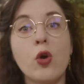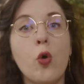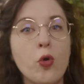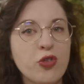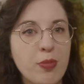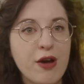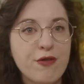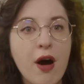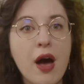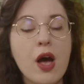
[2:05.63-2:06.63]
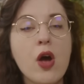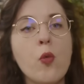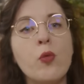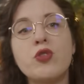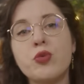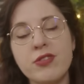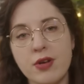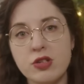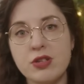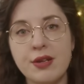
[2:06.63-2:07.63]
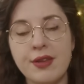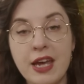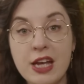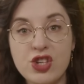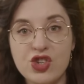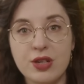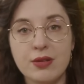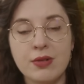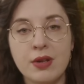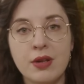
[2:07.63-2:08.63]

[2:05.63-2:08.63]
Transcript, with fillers: caused by a fire which was started in the kitchen.